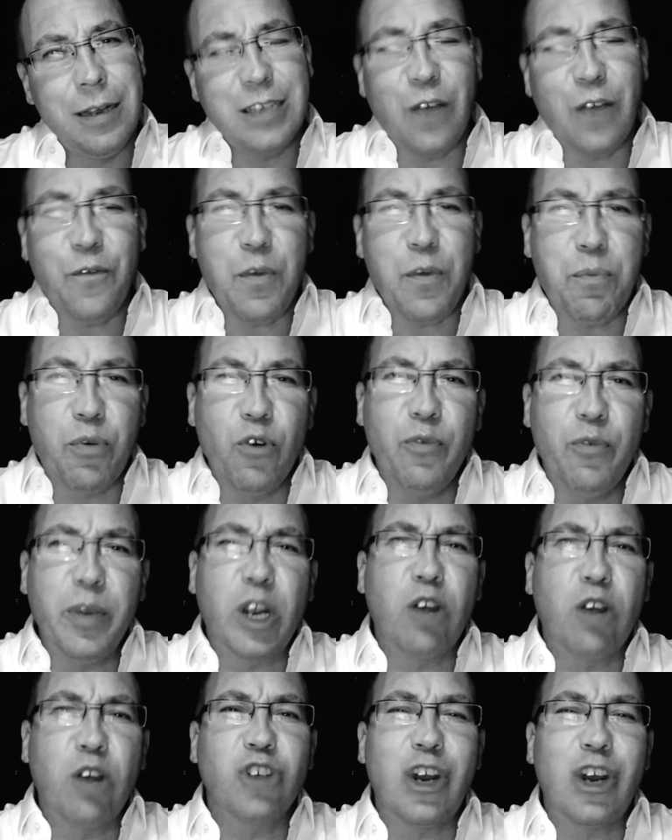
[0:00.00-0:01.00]

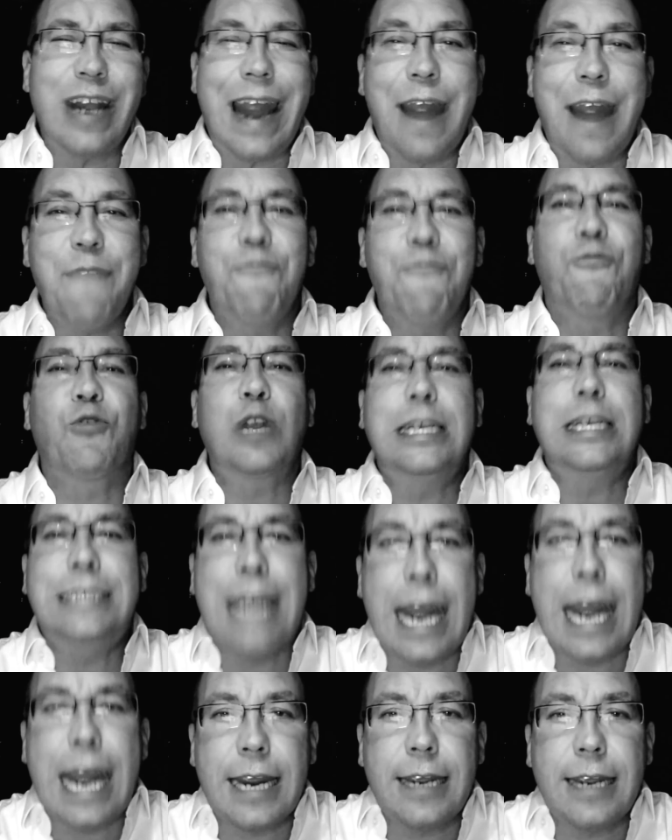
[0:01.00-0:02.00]
Self-improvement goes on every
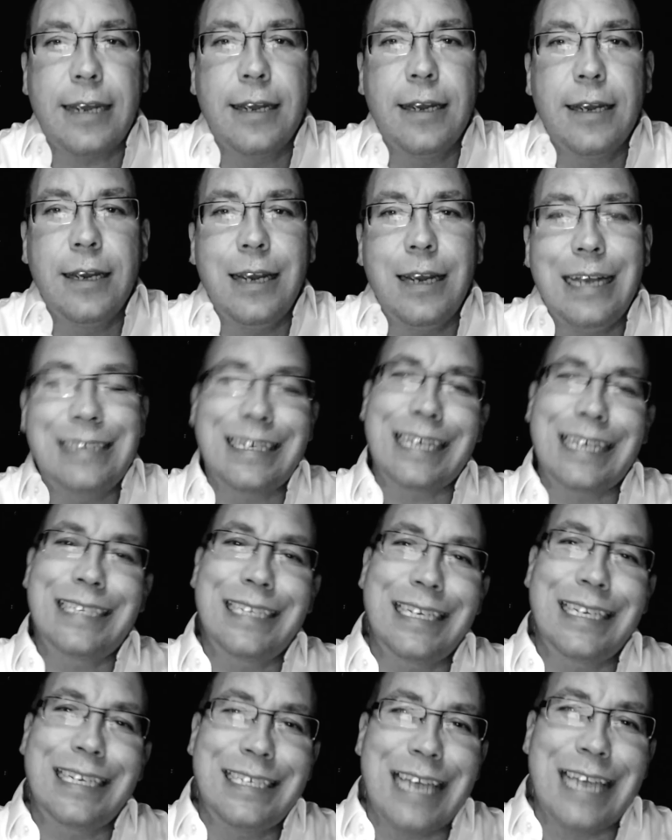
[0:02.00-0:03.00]
day. It's like
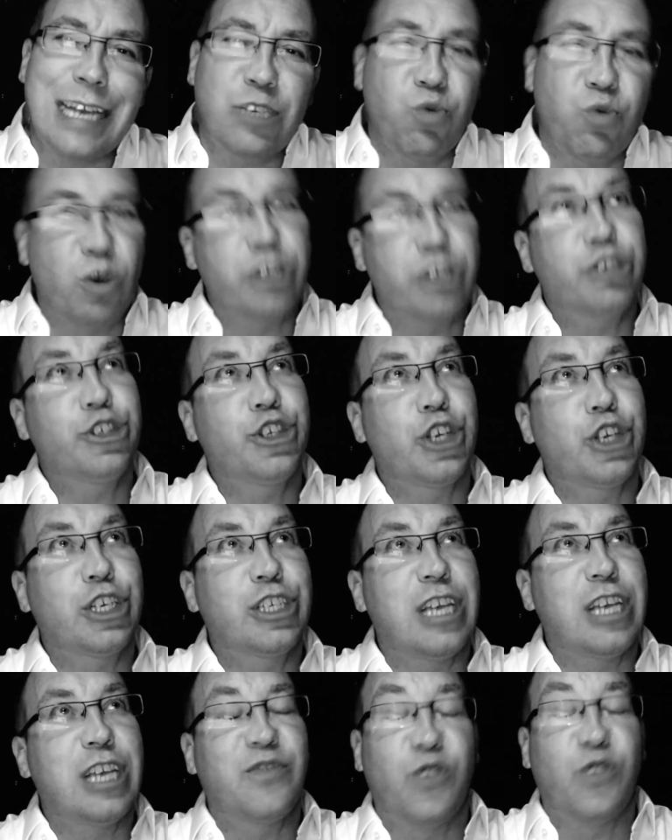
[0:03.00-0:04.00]
success. Once you're
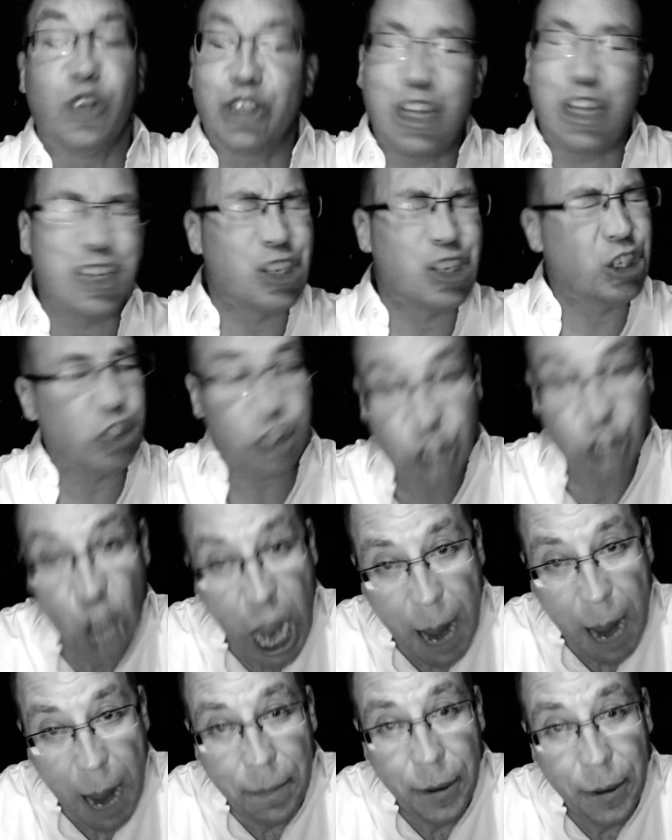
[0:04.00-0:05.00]
successful, it doesn't
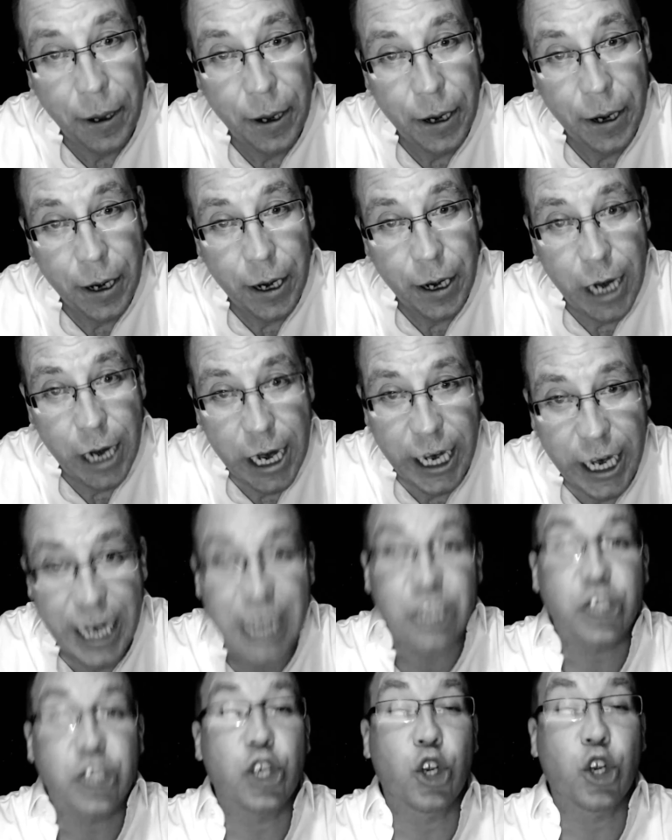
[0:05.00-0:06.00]
stop.
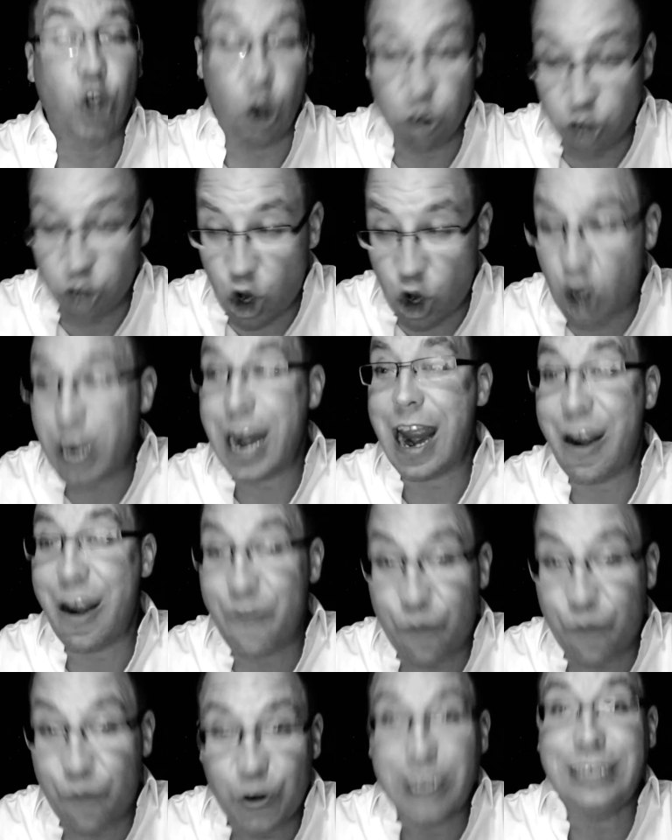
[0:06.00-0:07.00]
It goes on
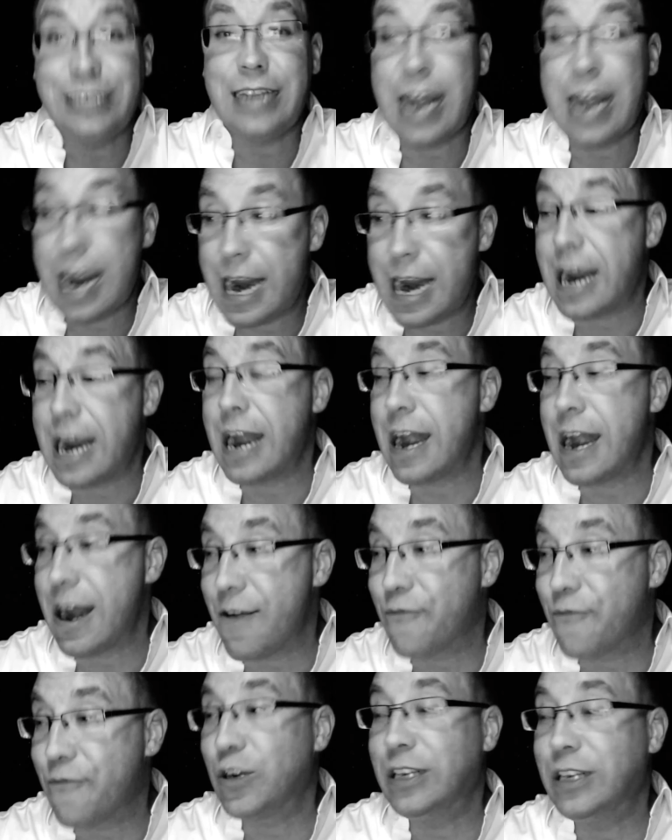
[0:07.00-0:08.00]
every day and
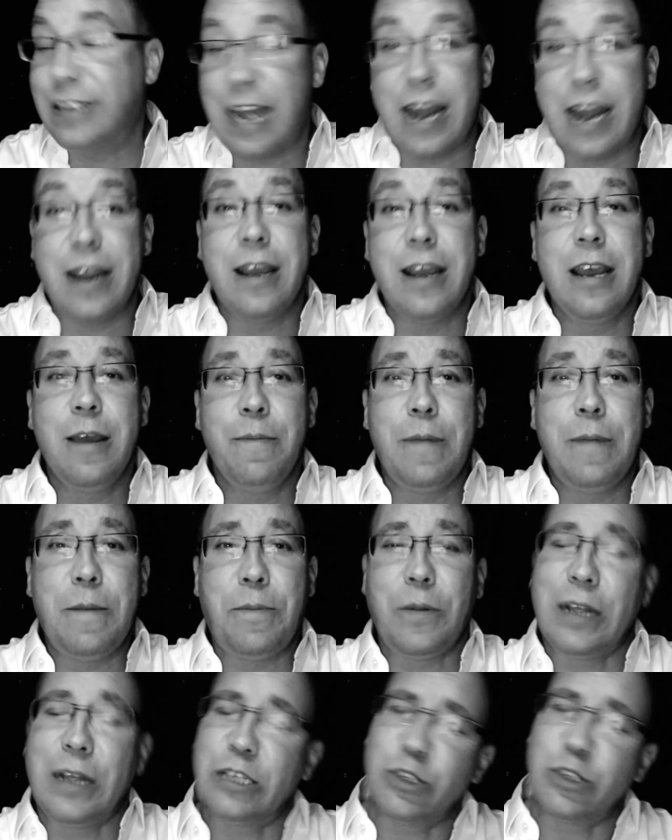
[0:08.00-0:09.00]
every day.
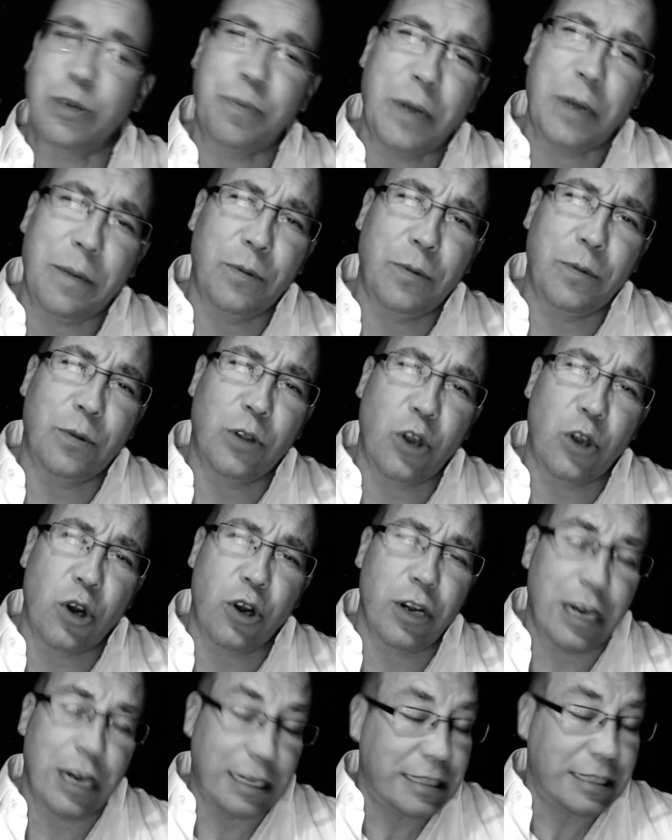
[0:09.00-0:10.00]
That's what people
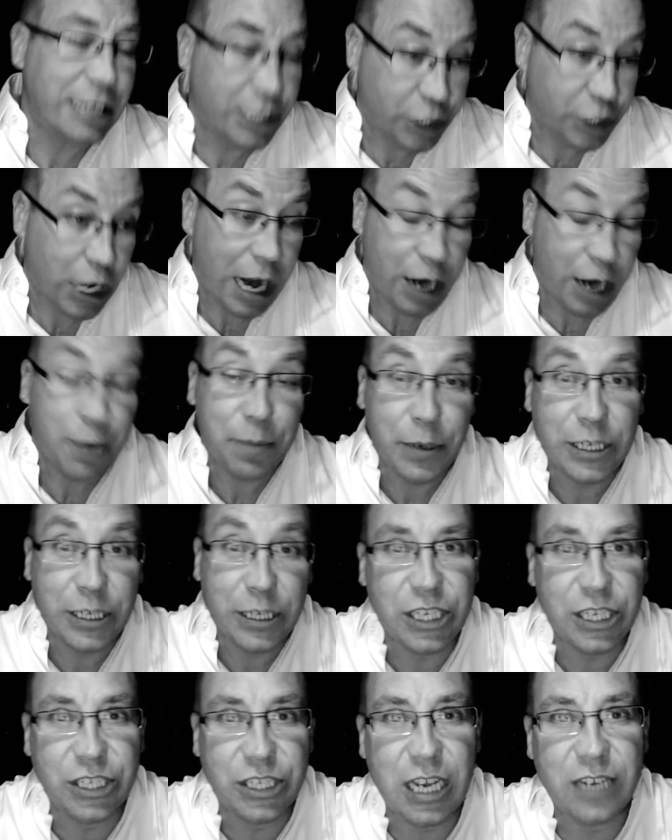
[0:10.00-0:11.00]
teach how to be
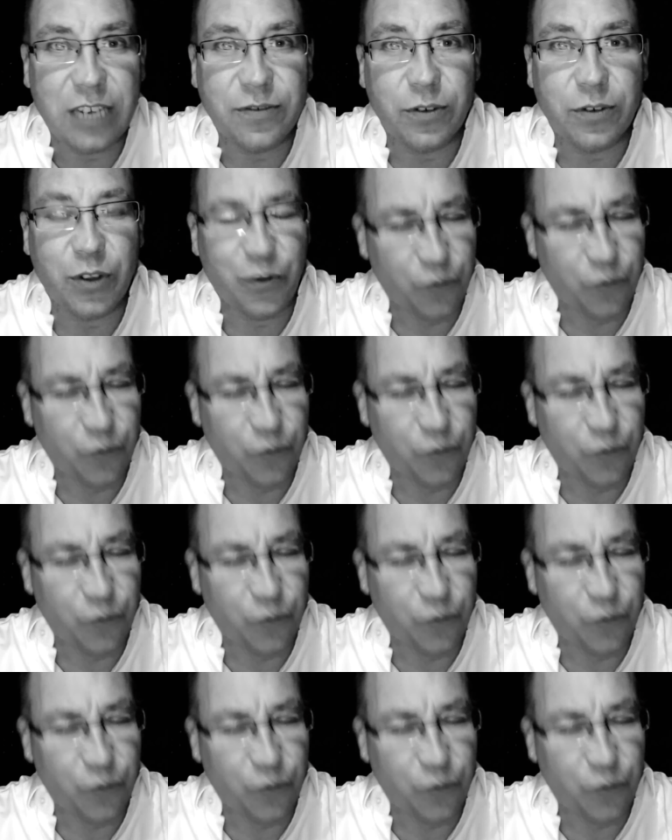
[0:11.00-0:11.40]
successful.